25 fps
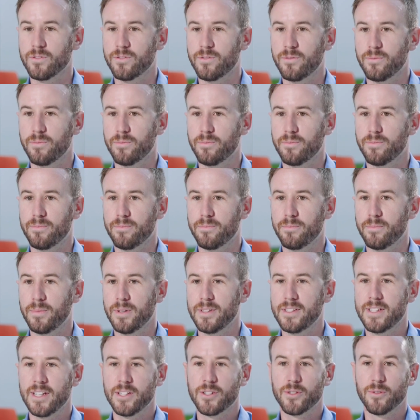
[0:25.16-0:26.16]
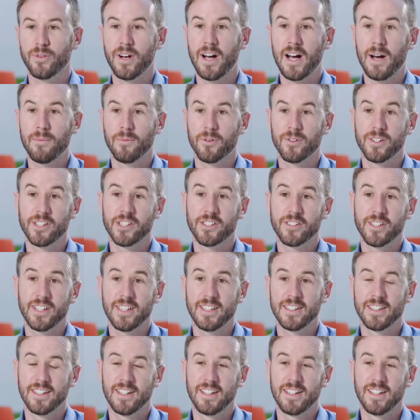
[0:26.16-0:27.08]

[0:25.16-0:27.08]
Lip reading: of potential harm or injury.